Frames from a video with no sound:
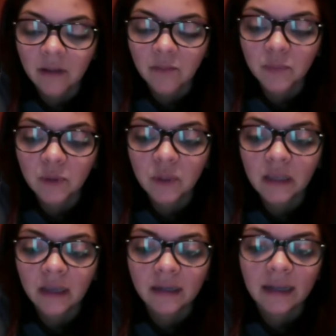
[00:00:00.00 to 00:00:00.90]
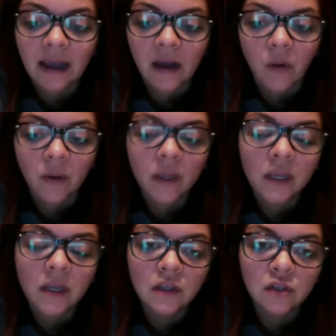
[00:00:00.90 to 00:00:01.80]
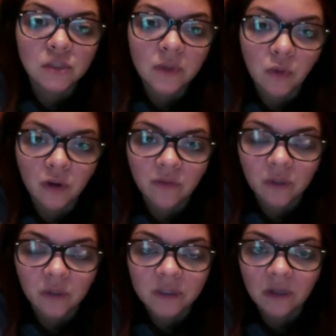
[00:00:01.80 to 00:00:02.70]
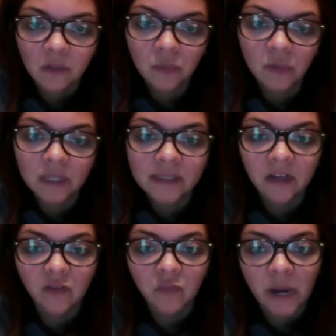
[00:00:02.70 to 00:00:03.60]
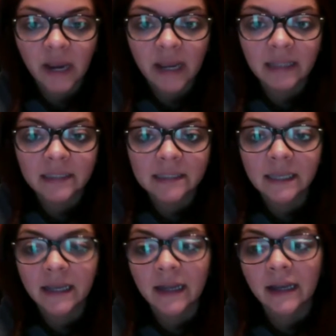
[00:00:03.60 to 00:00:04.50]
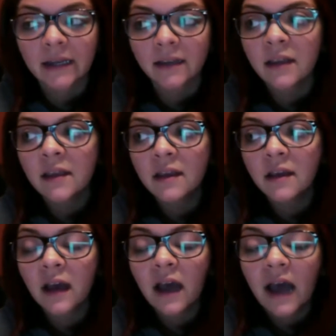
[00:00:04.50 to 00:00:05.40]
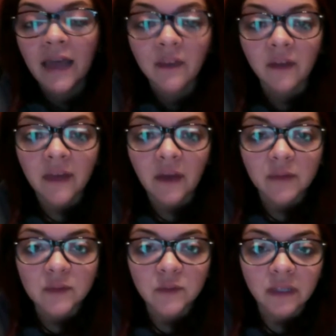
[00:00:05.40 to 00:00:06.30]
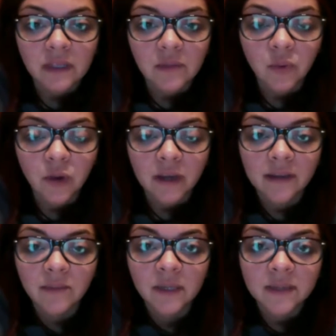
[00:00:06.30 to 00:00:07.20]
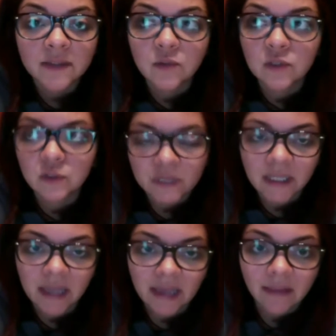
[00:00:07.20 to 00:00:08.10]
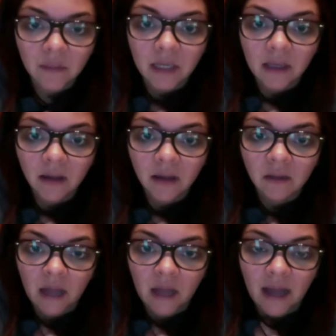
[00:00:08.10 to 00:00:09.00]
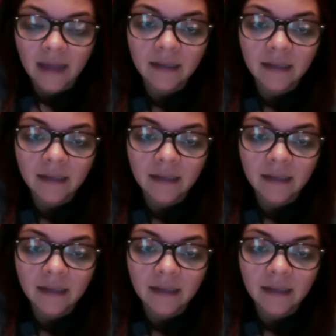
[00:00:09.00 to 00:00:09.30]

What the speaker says: beauty and how you should be more focused on beauty instead of brains. And I thought that was really poignant because you do see that in the media a lot.